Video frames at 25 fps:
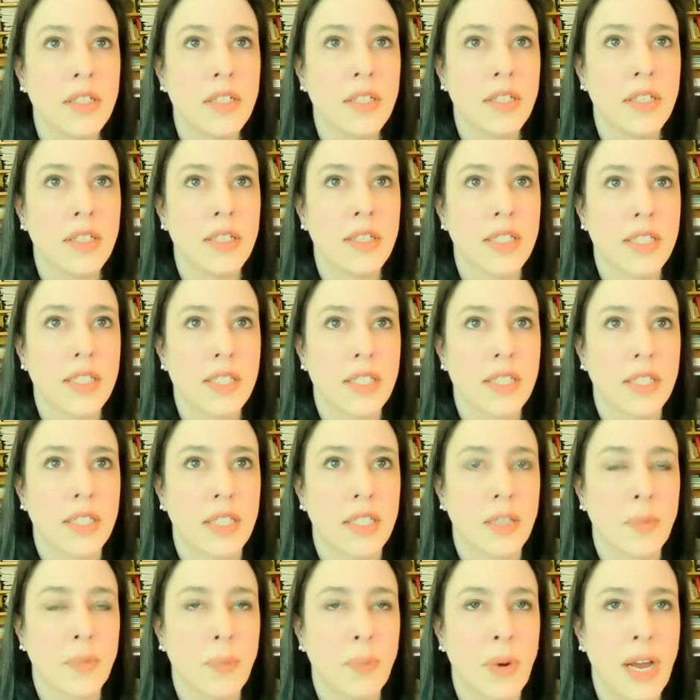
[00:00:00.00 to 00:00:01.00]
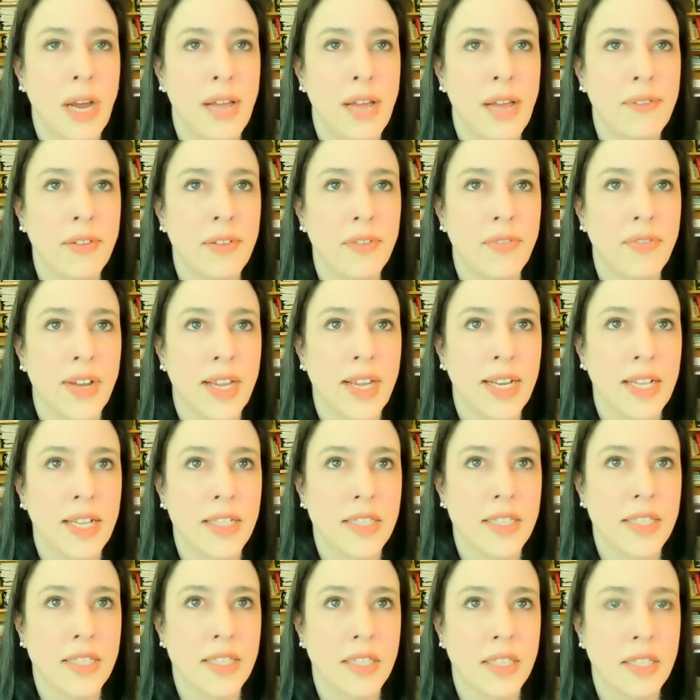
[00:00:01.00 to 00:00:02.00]
let's see, private
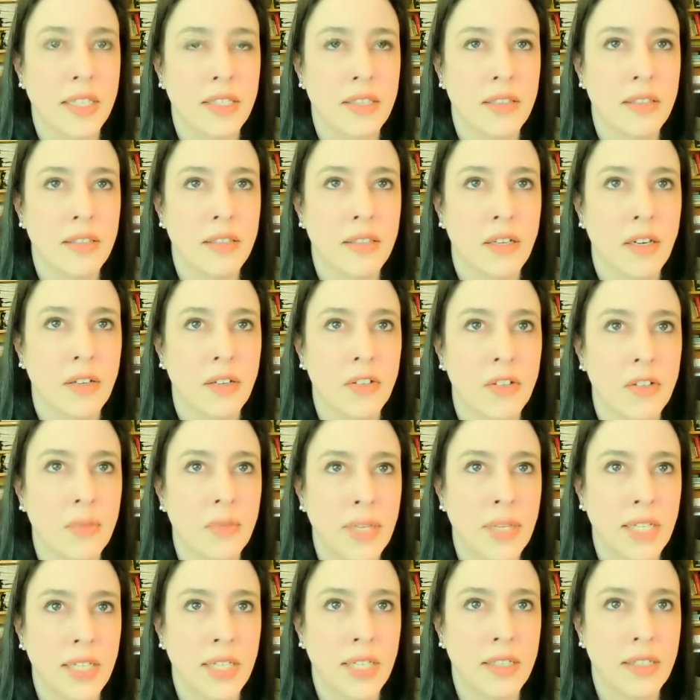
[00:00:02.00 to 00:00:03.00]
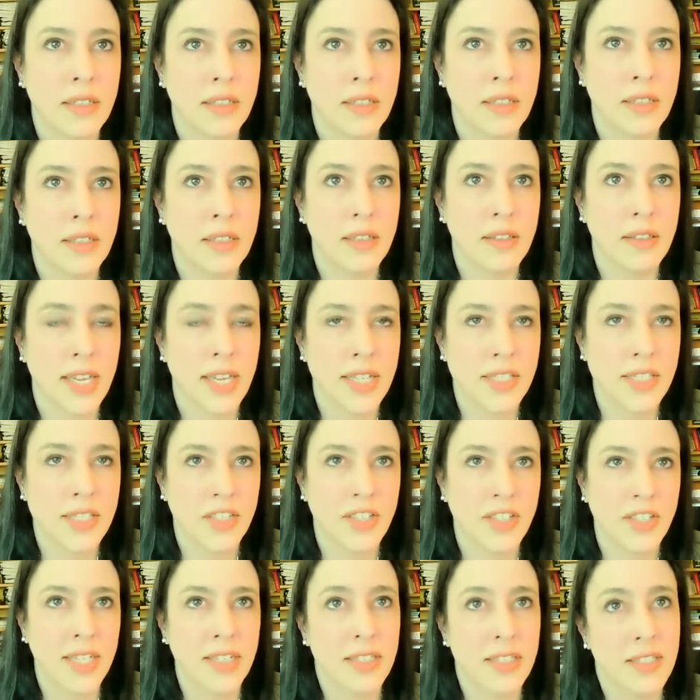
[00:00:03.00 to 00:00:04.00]
financing, our own money,
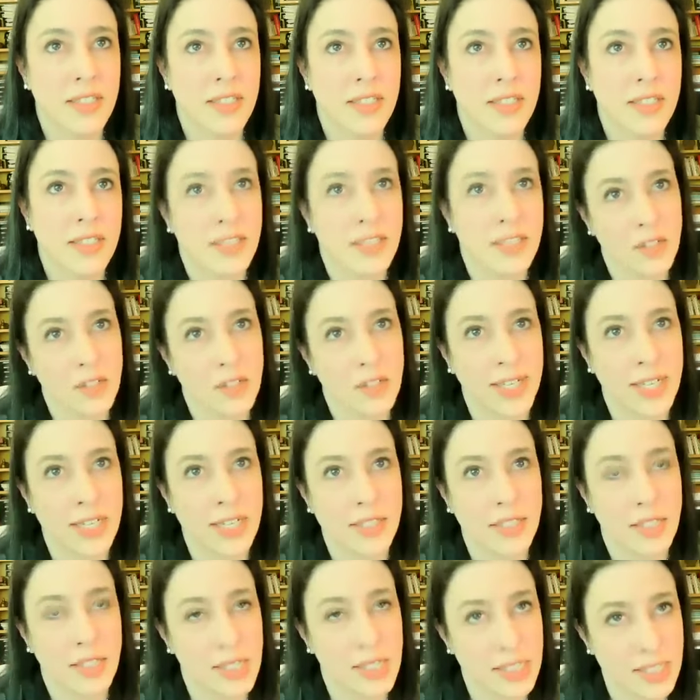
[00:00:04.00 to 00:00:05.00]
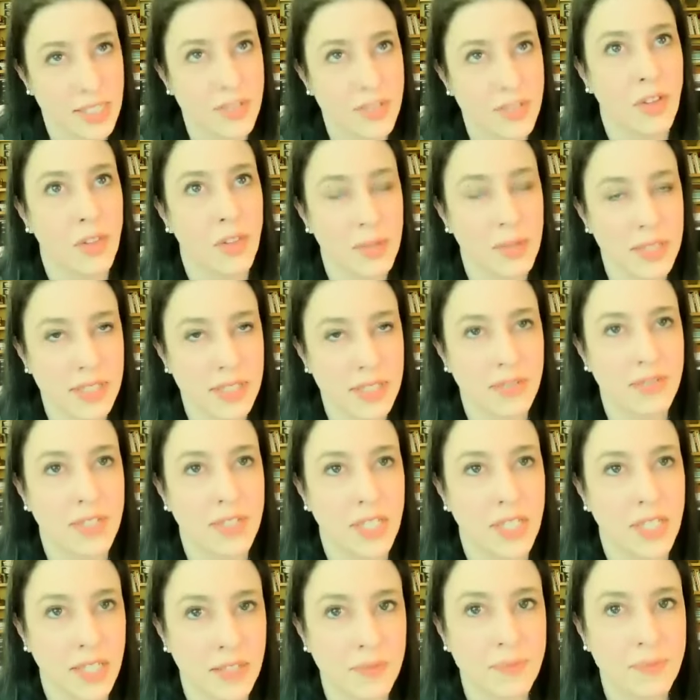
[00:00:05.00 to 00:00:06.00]
lines of credit, seller financing. I guess that's all the ones I've
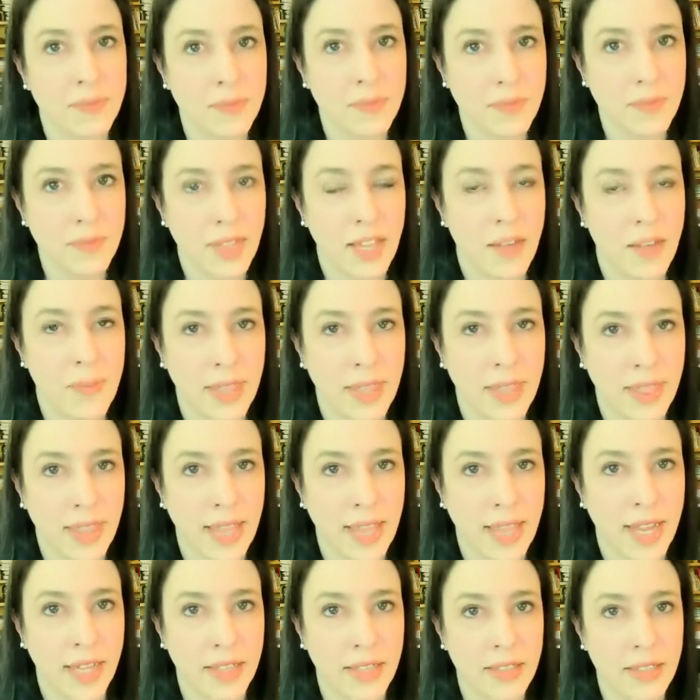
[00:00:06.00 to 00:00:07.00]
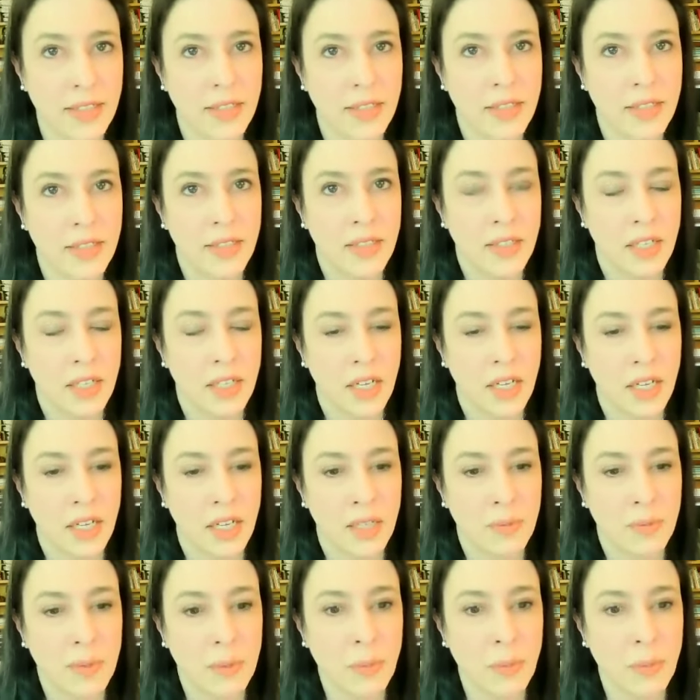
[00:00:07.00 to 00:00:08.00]
done have been that.
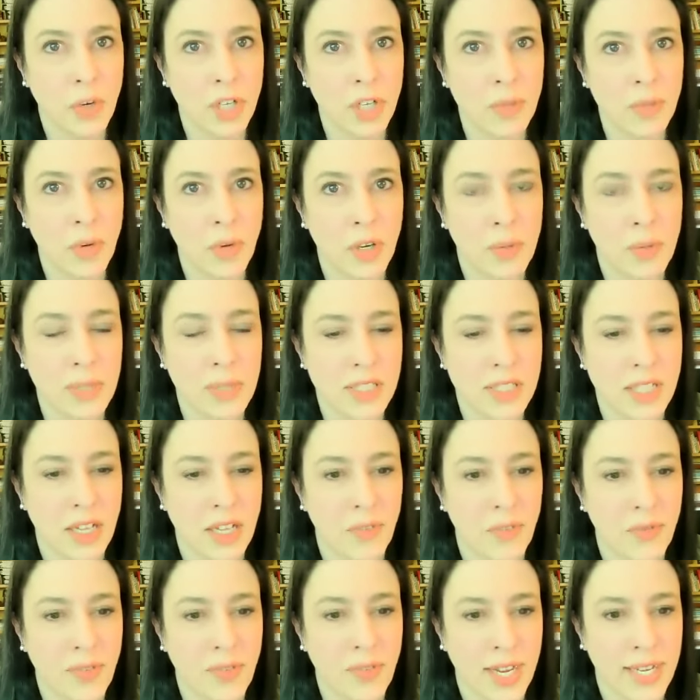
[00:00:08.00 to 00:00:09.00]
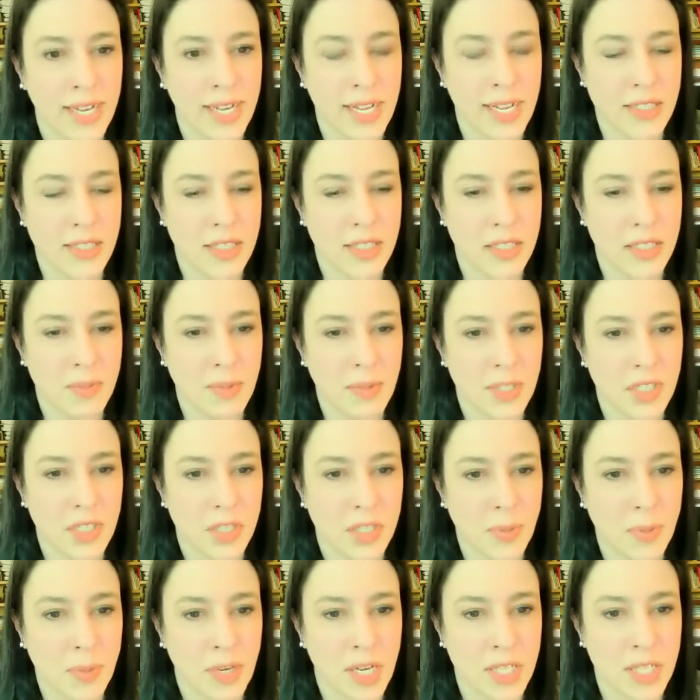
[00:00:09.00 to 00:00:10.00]
But more and more we self-finance as much as
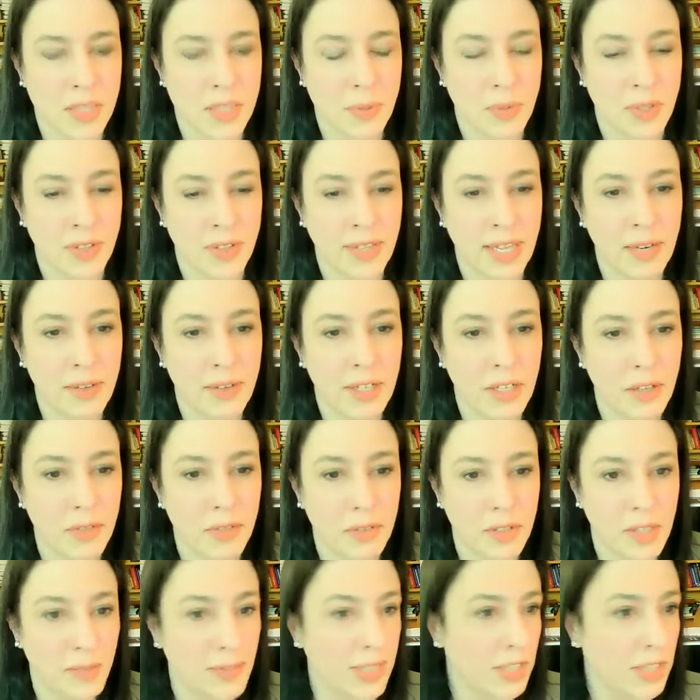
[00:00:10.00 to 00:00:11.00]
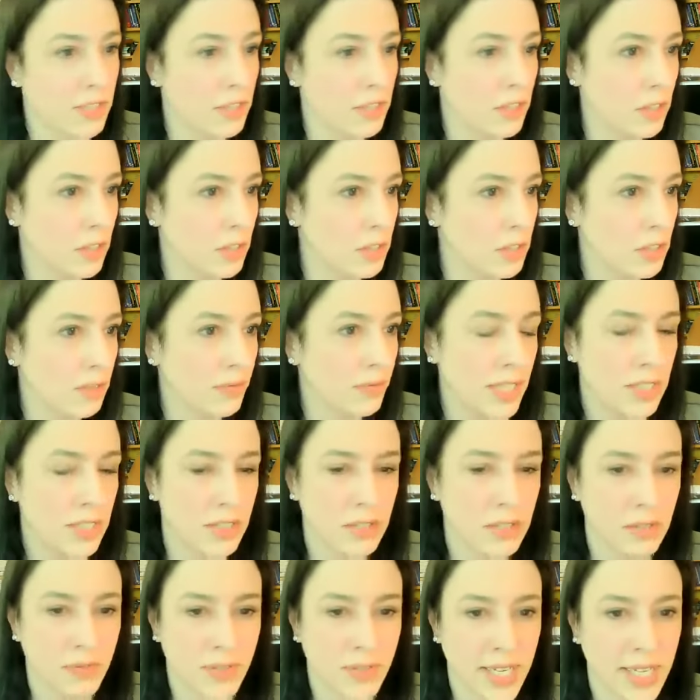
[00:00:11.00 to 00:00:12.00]
possible. And then, you know, good old
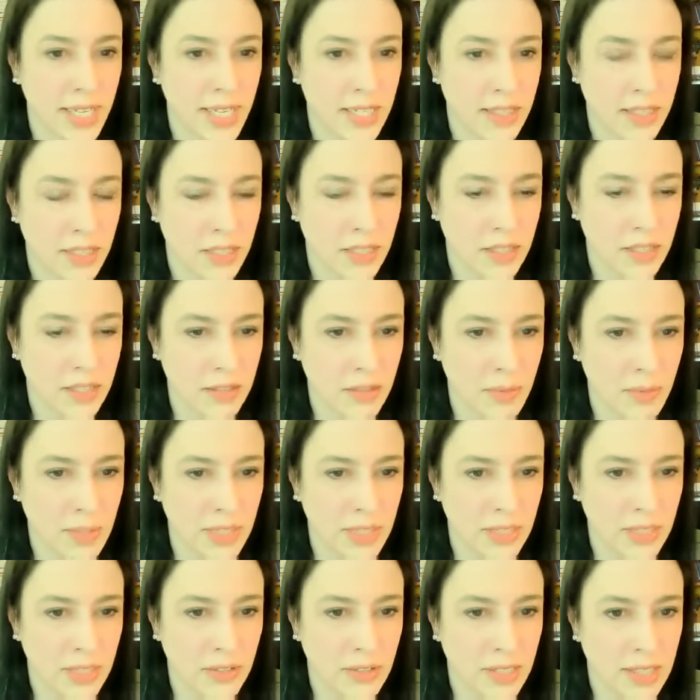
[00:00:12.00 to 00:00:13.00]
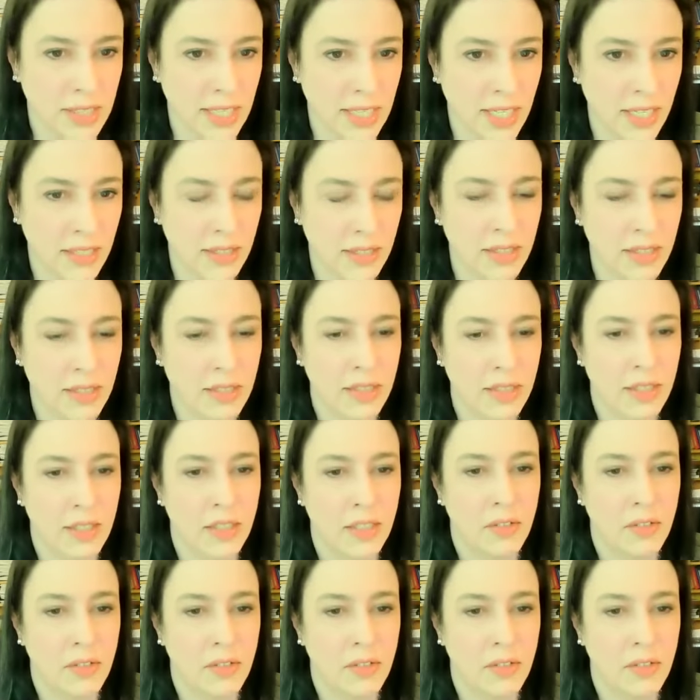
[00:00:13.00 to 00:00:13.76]
conventional financing too. I mean, you can get